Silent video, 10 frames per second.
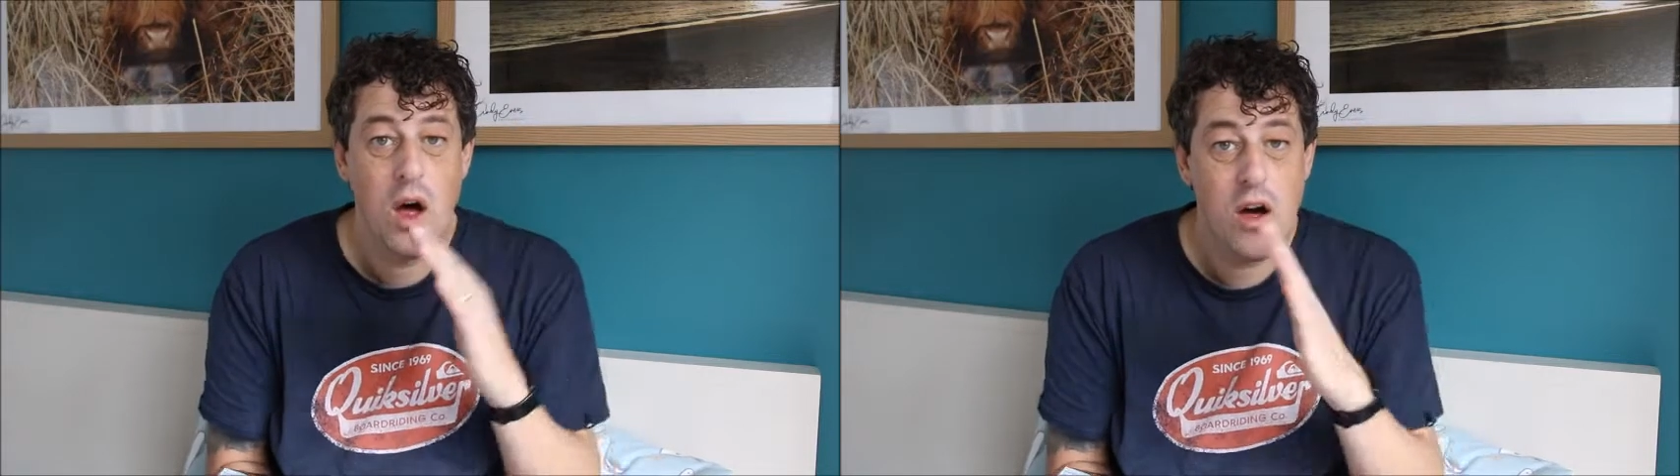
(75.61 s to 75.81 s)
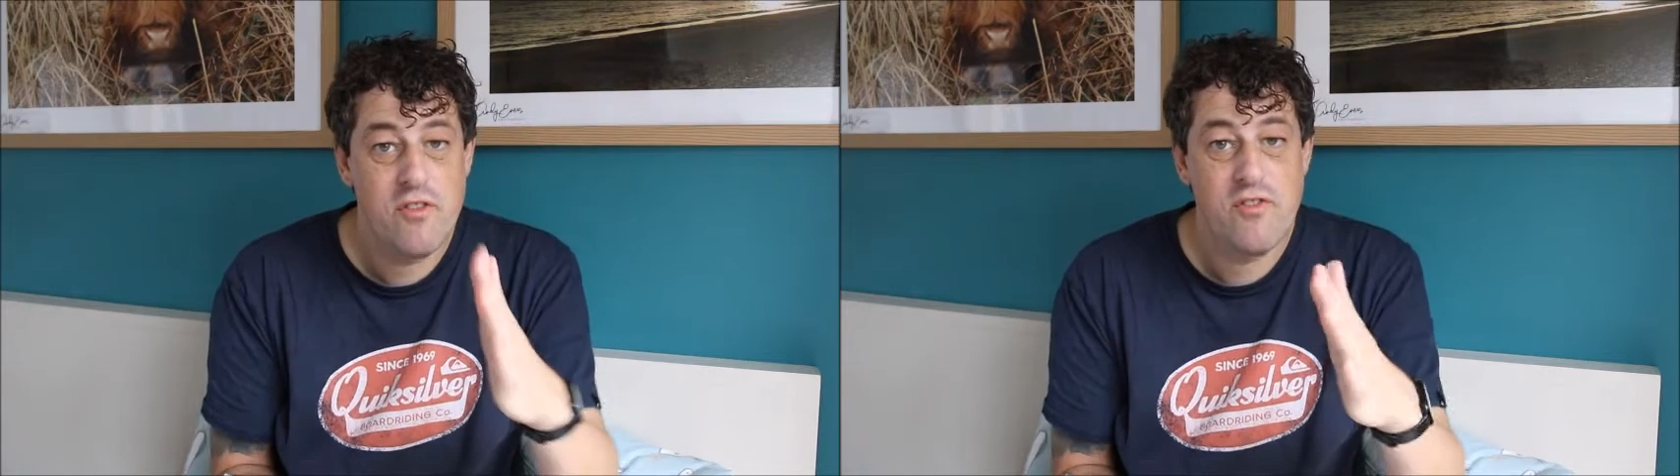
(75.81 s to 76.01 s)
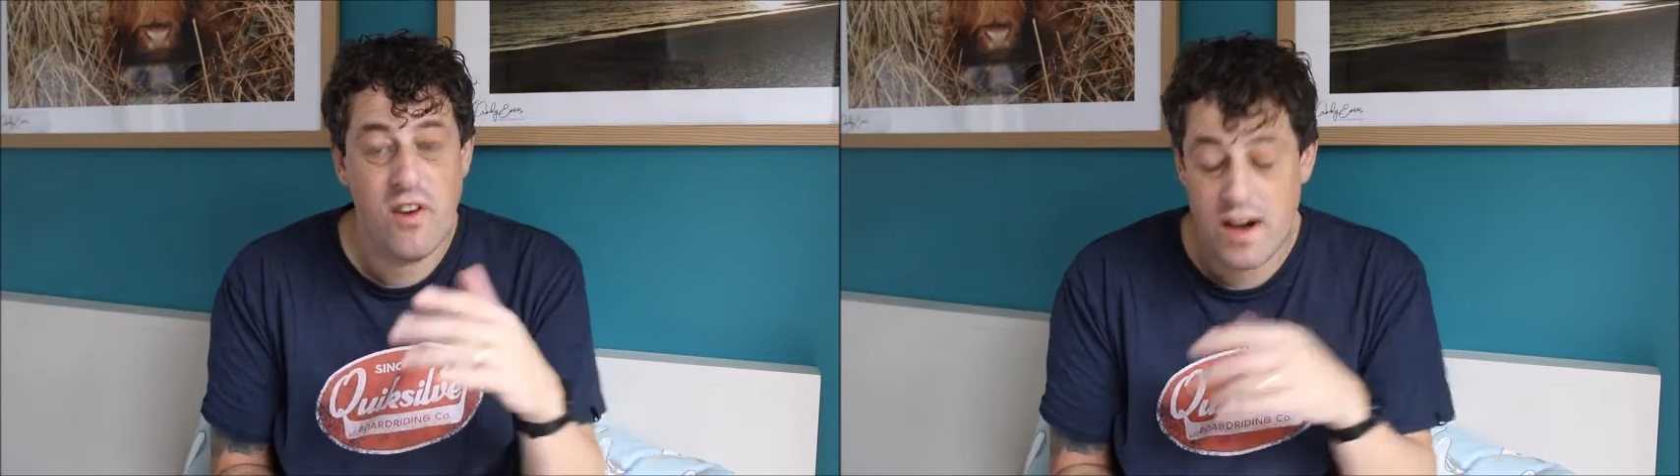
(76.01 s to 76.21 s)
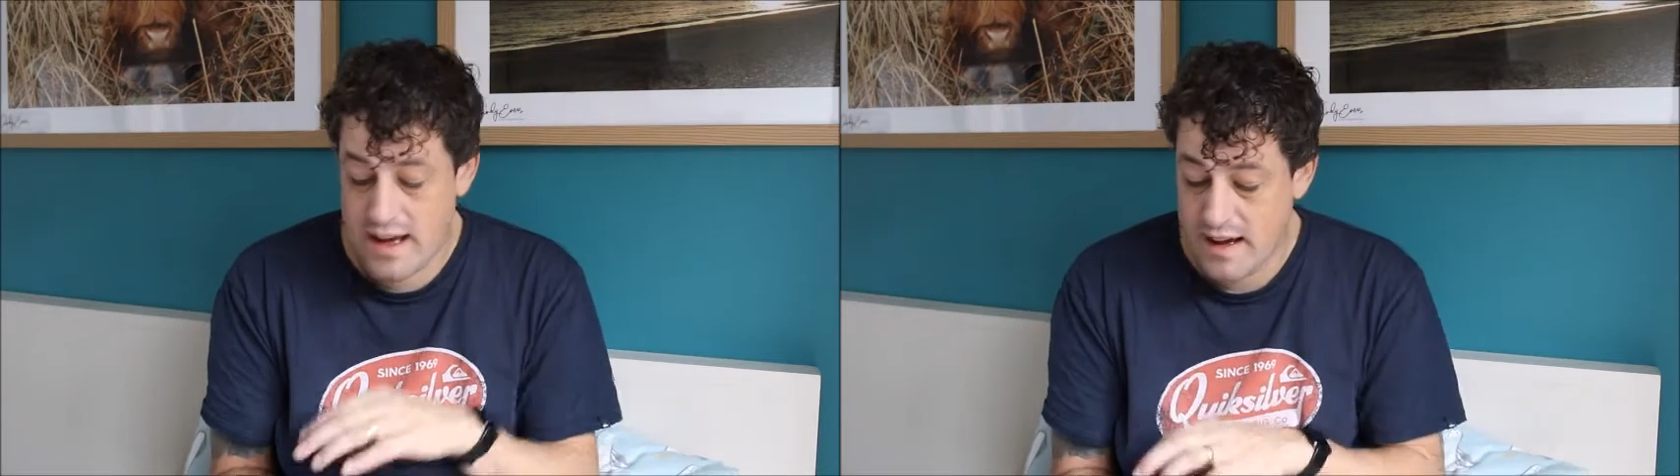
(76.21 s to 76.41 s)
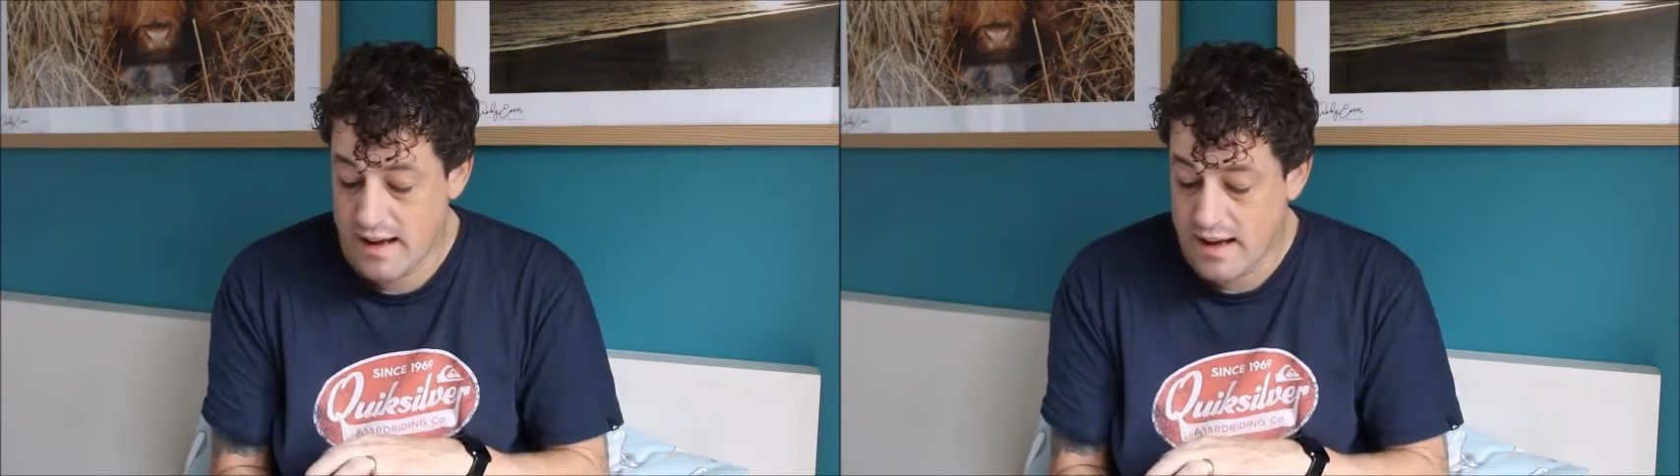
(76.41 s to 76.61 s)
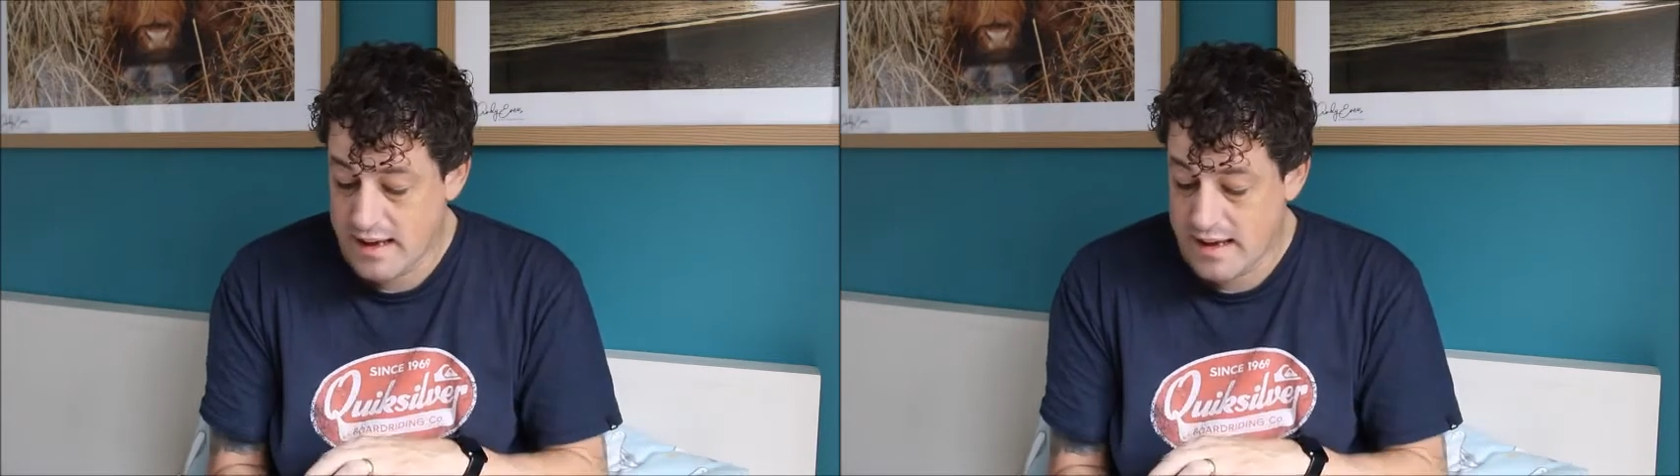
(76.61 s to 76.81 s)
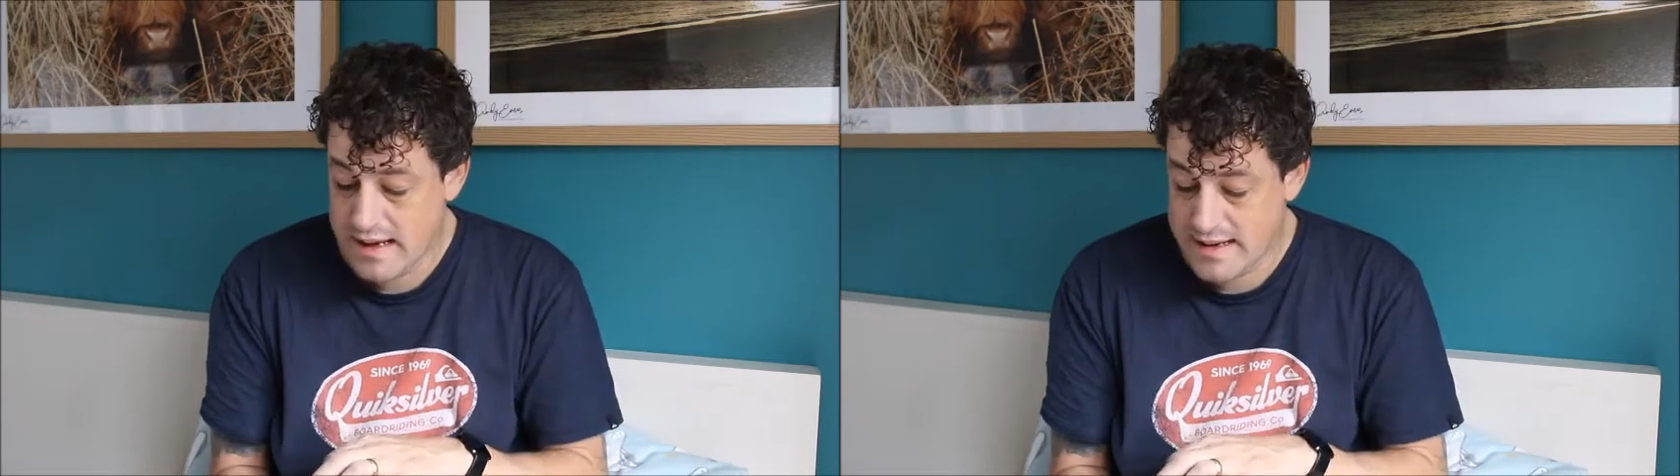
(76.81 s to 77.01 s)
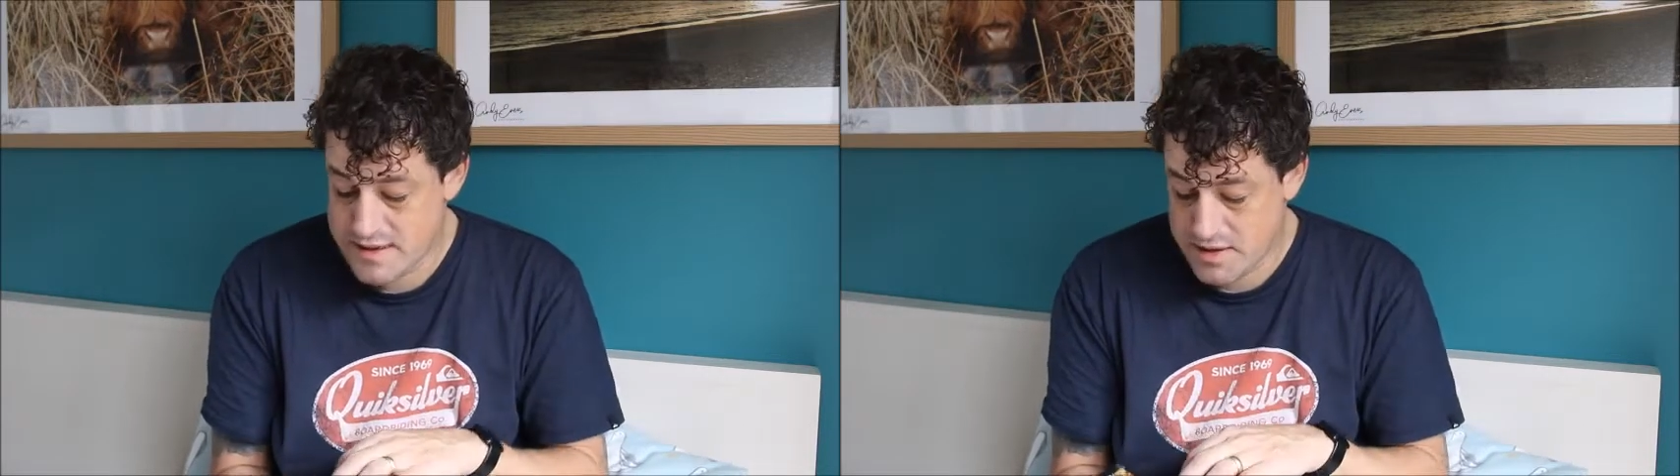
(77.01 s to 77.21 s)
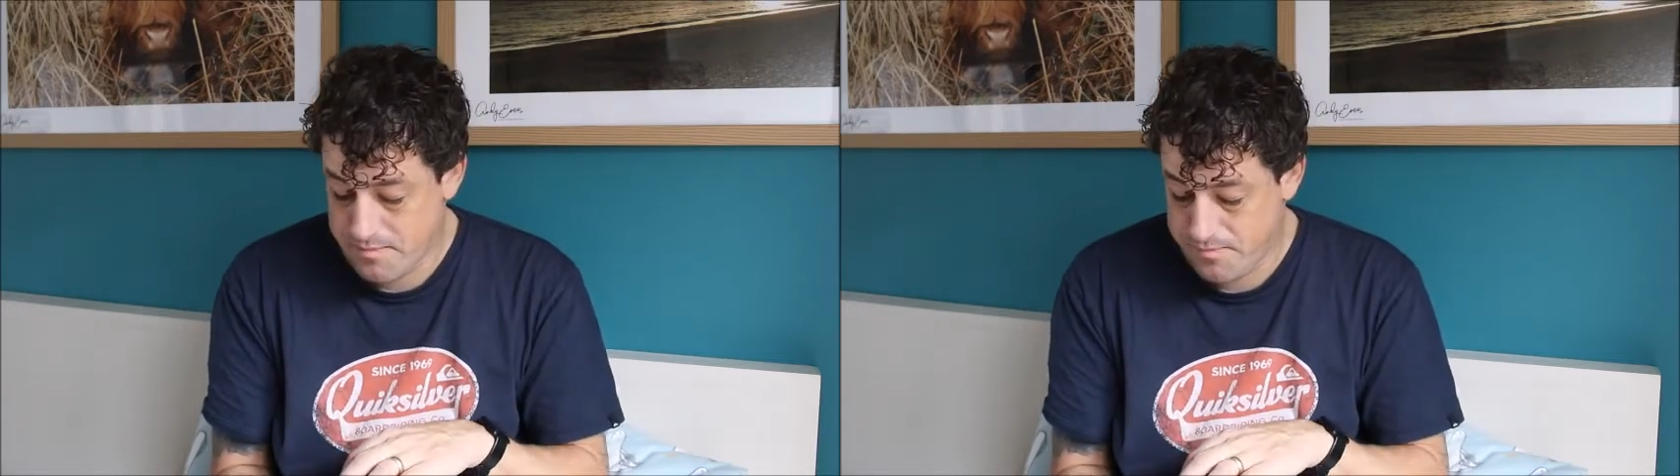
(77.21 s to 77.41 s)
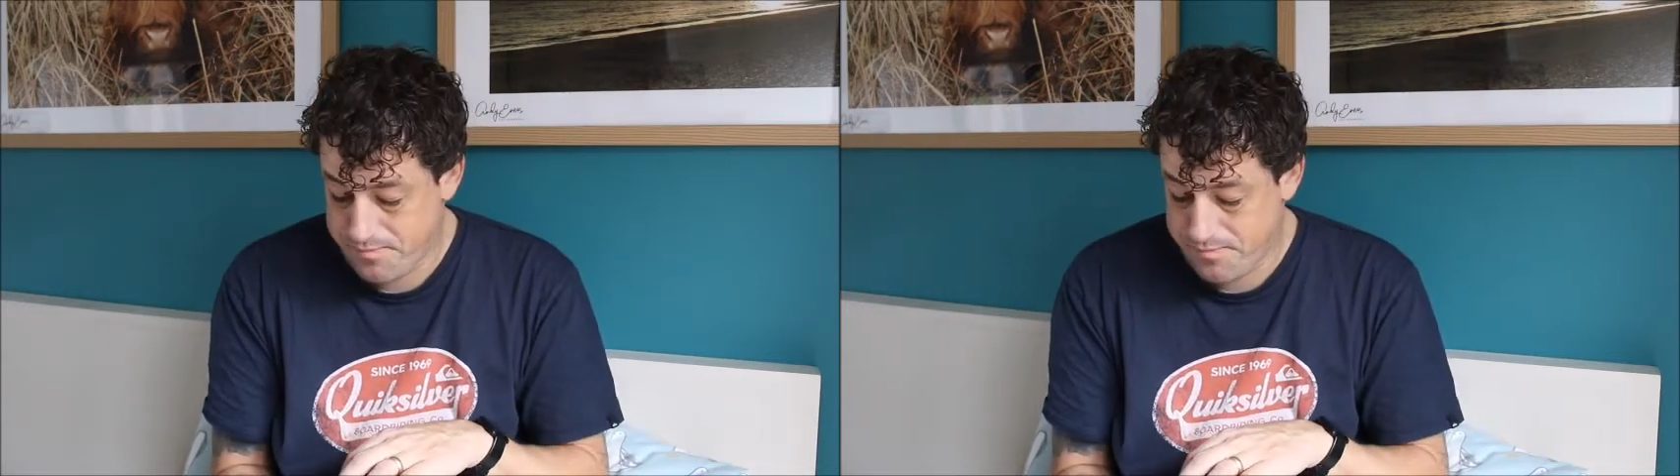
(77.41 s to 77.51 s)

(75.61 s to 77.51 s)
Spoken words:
of fire leads them.